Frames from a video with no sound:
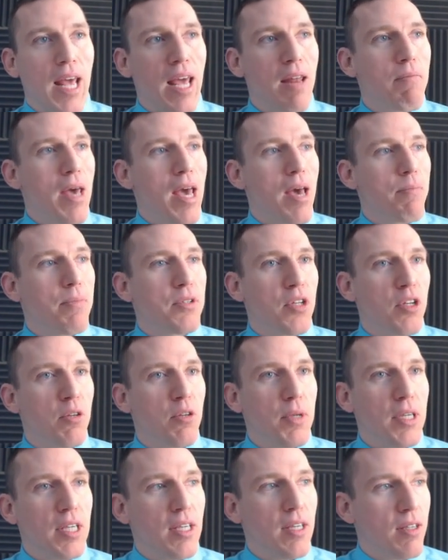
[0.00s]
Nmap is going to
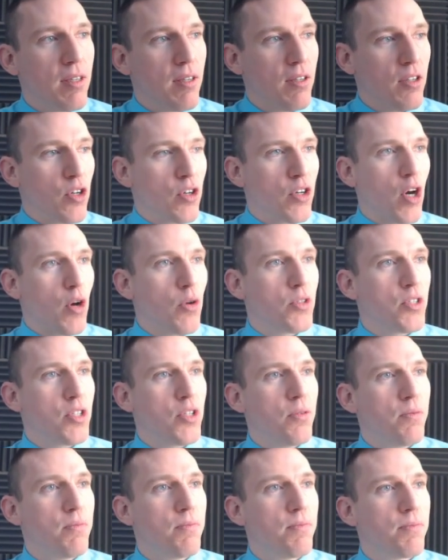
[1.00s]
be your go-to